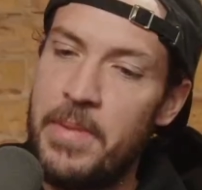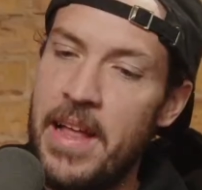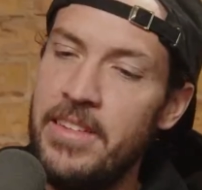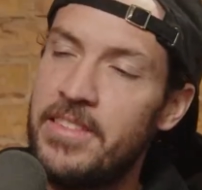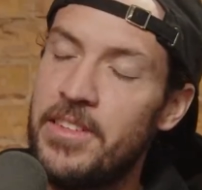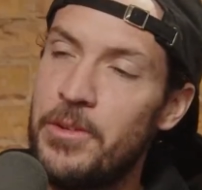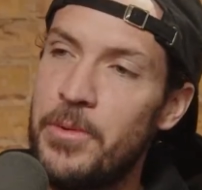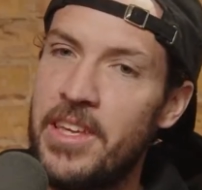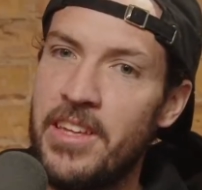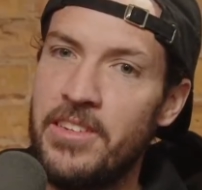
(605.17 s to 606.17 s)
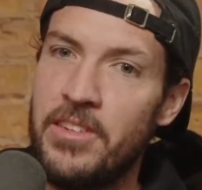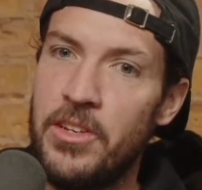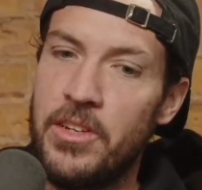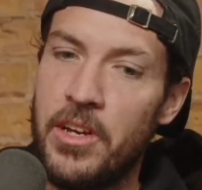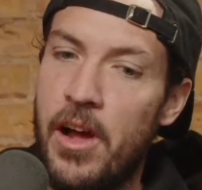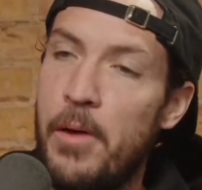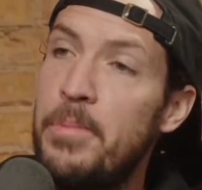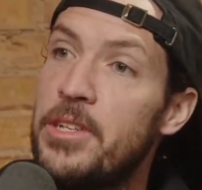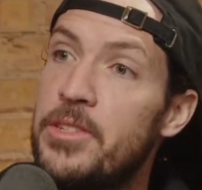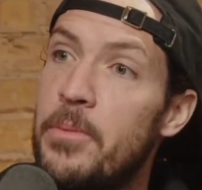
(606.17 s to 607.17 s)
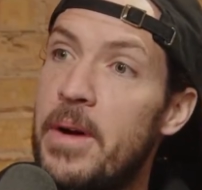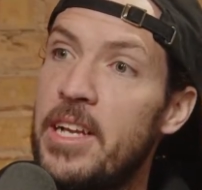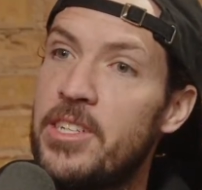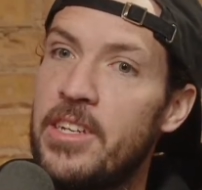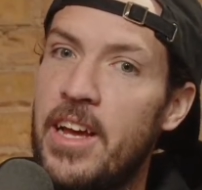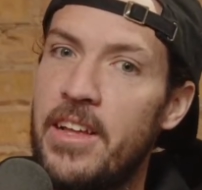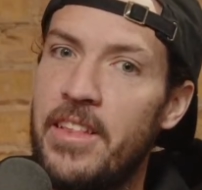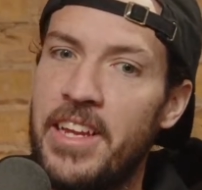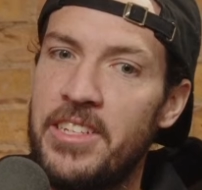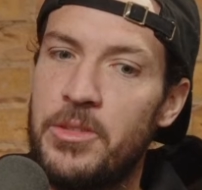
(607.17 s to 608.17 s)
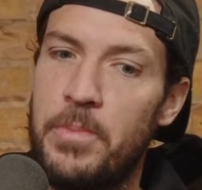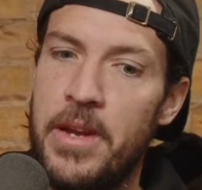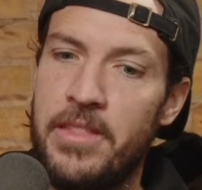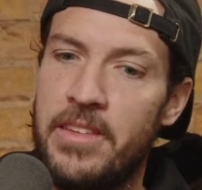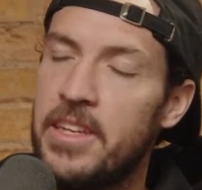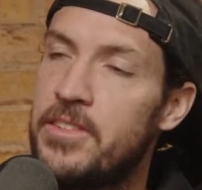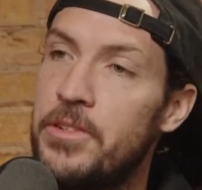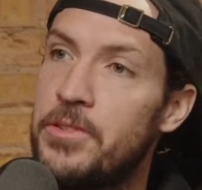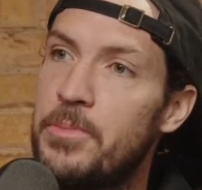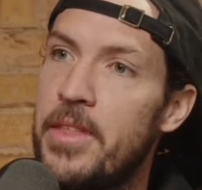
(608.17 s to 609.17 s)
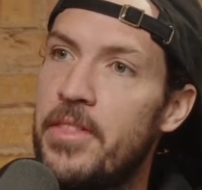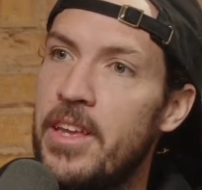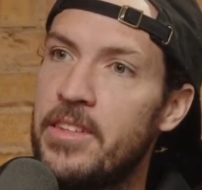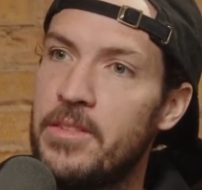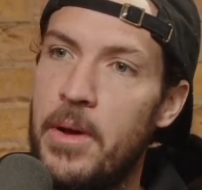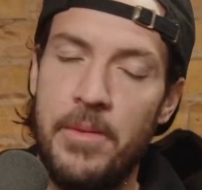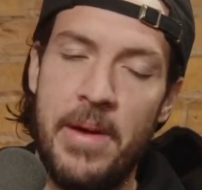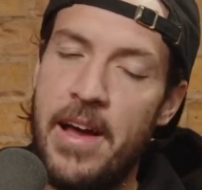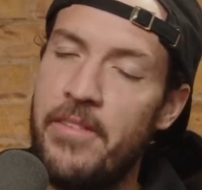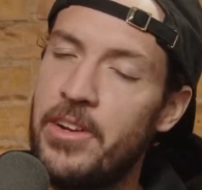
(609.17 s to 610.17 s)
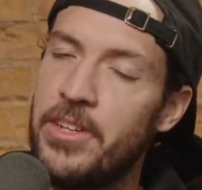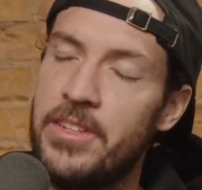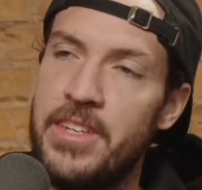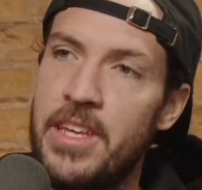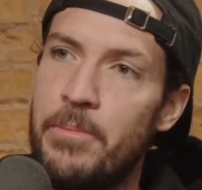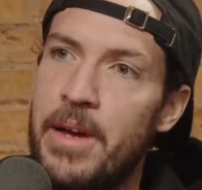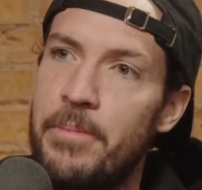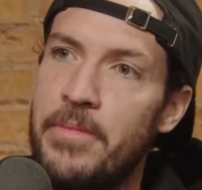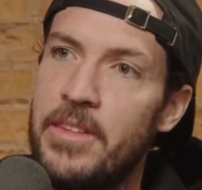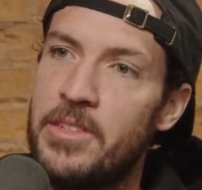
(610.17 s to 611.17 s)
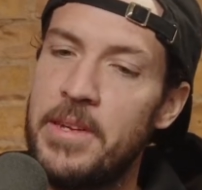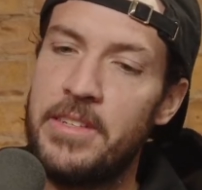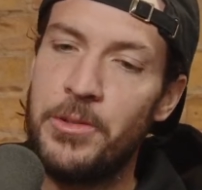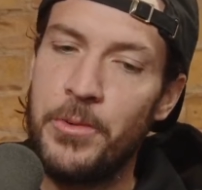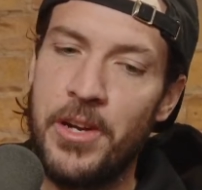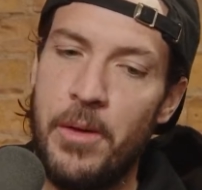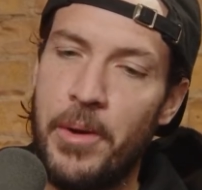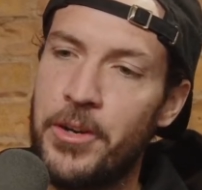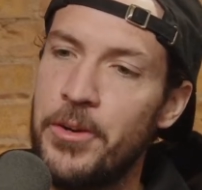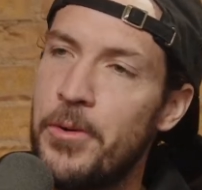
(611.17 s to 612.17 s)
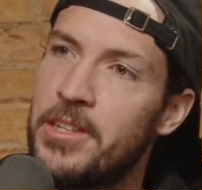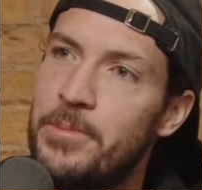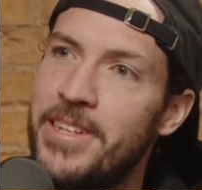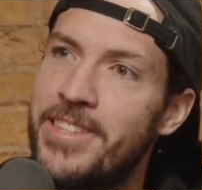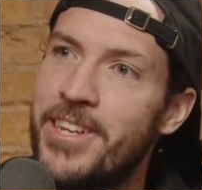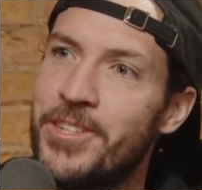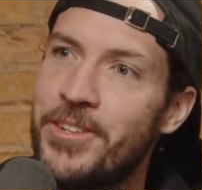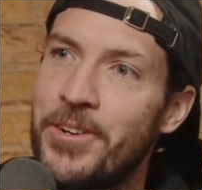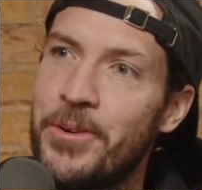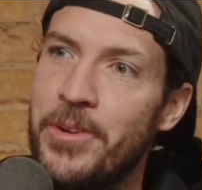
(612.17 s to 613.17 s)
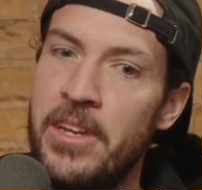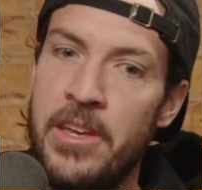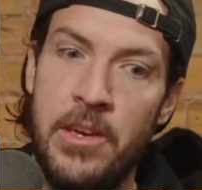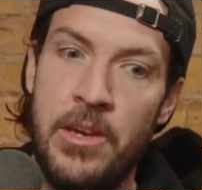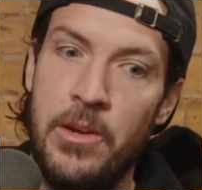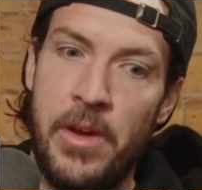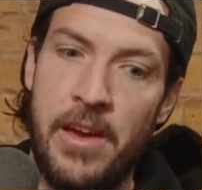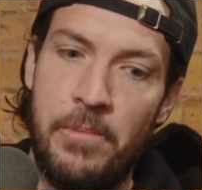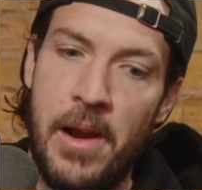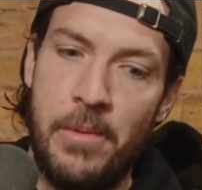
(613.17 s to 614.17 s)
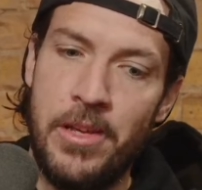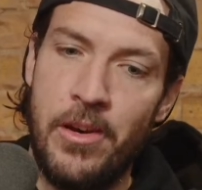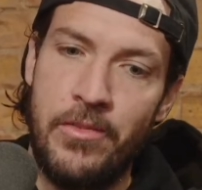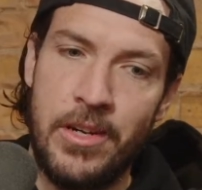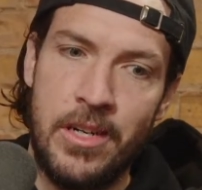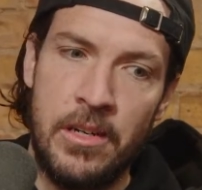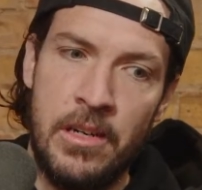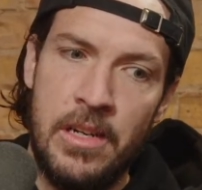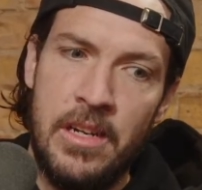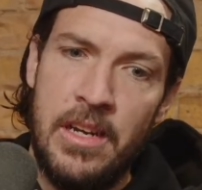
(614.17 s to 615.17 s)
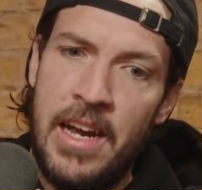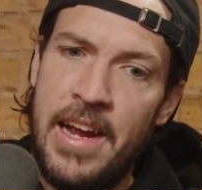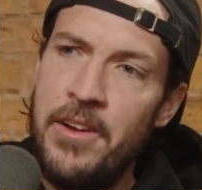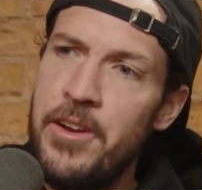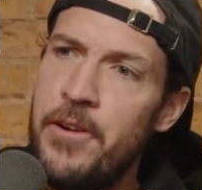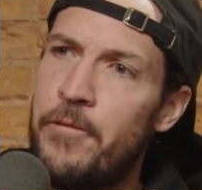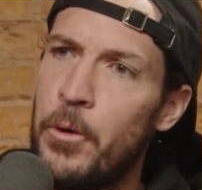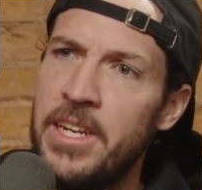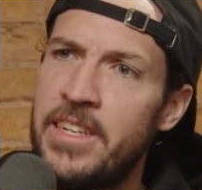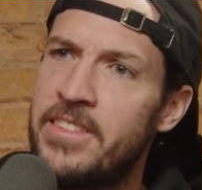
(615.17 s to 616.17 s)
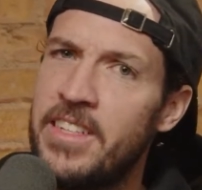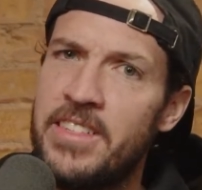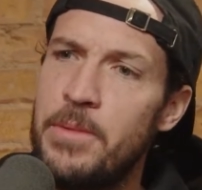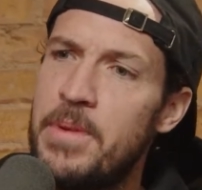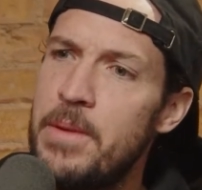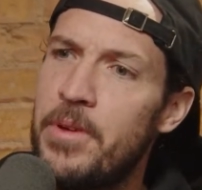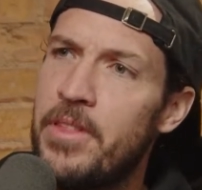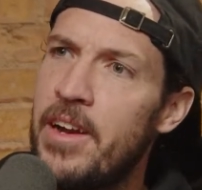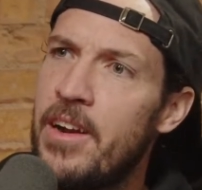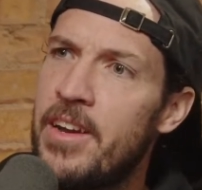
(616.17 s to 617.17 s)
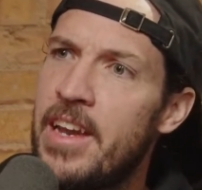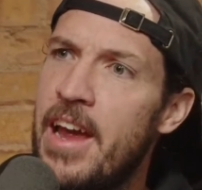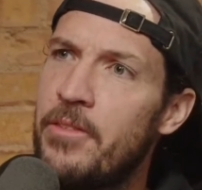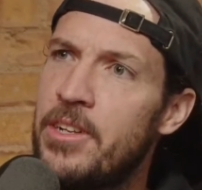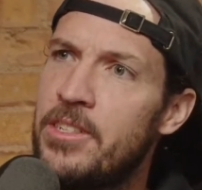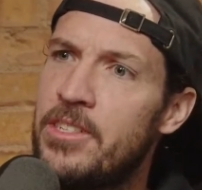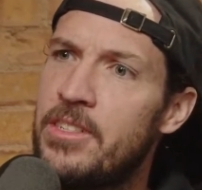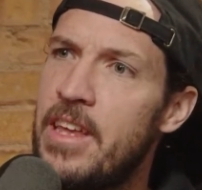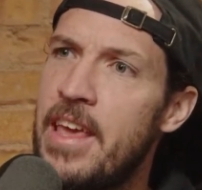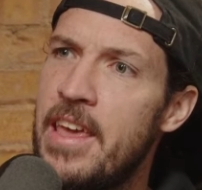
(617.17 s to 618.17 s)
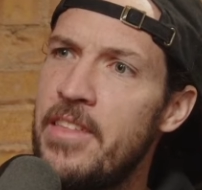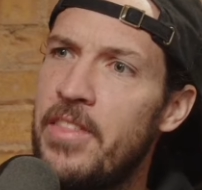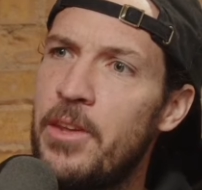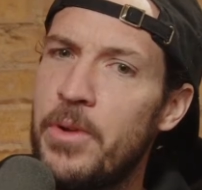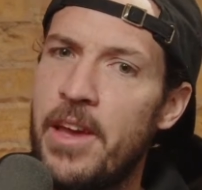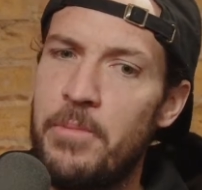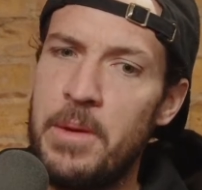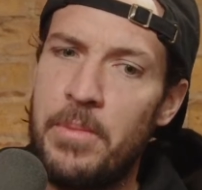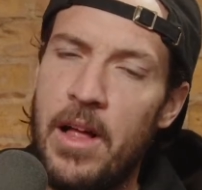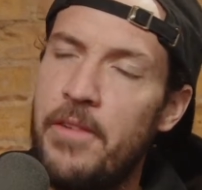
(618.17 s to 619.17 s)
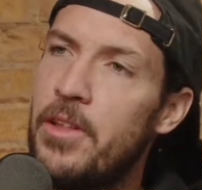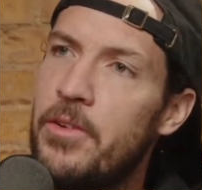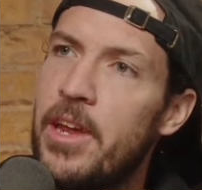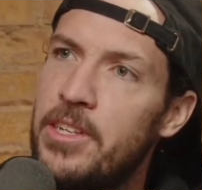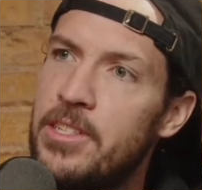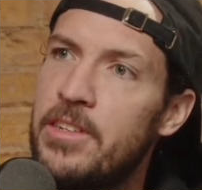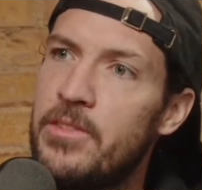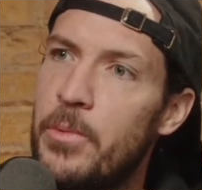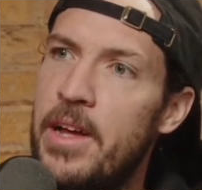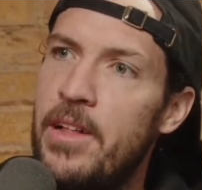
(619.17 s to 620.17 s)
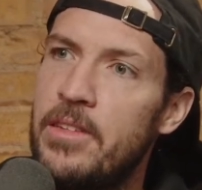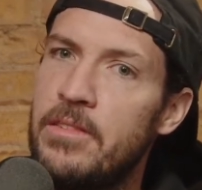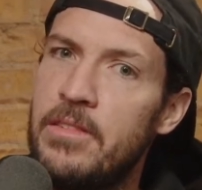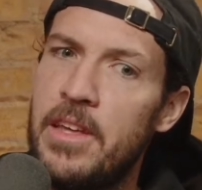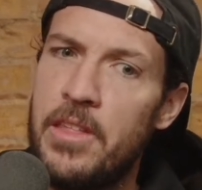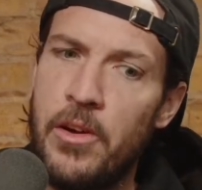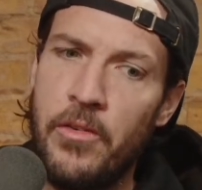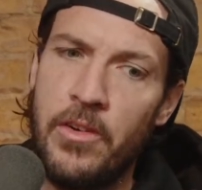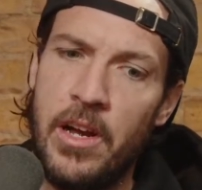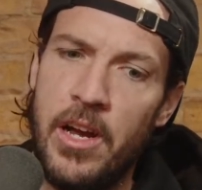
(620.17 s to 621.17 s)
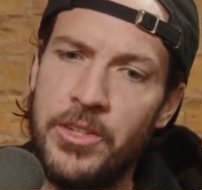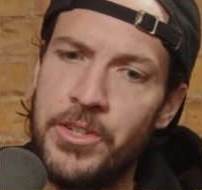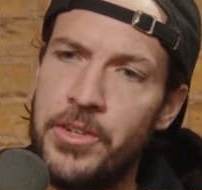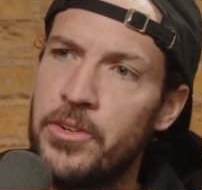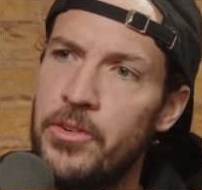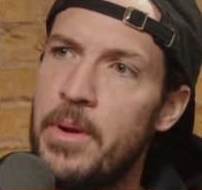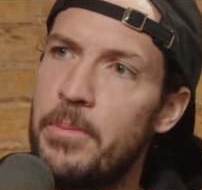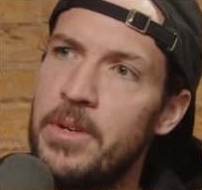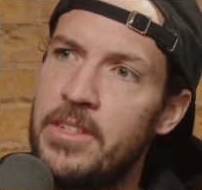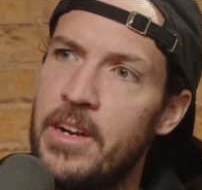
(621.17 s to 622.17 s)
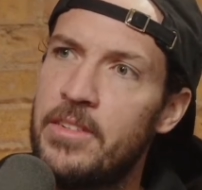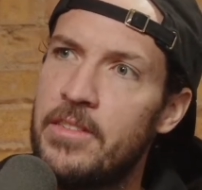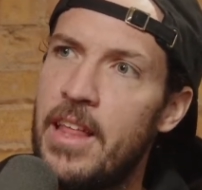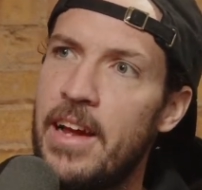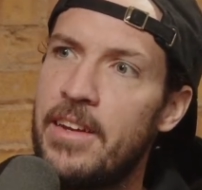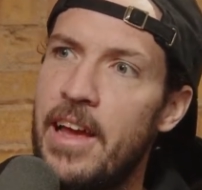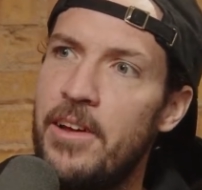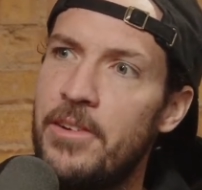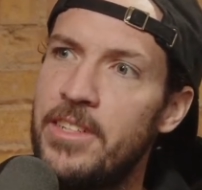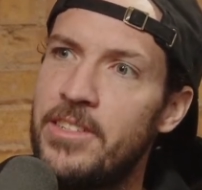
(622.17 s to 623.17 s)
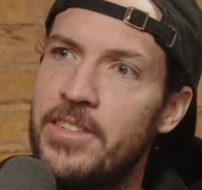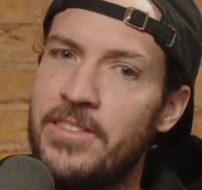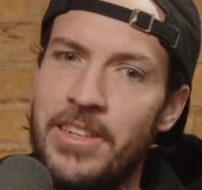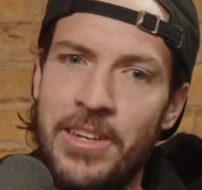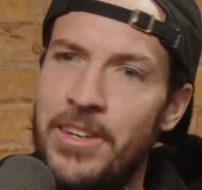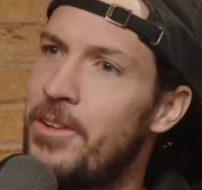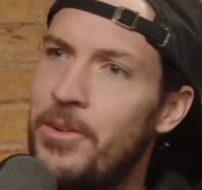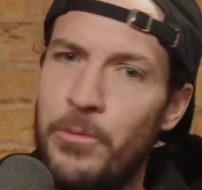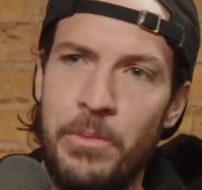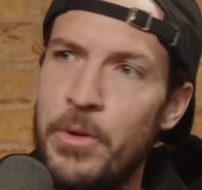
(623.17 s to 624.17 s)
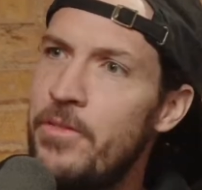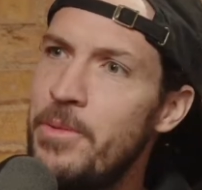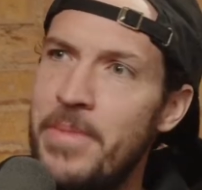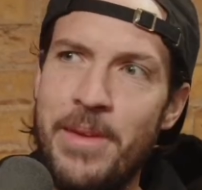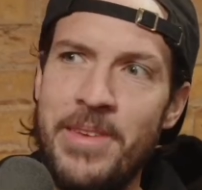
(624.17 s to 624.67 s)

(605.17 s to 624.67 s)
balance so that we can accomplish so much and not like get too spread thin. It's all about having a good team. At the space station, we call them our crew, our space station crew. And we have probably over, 40 to 60 people there on an average day. And then we have people off location as well. And I think over 100 crew members in our Slack now. And it's just, we moving, baby.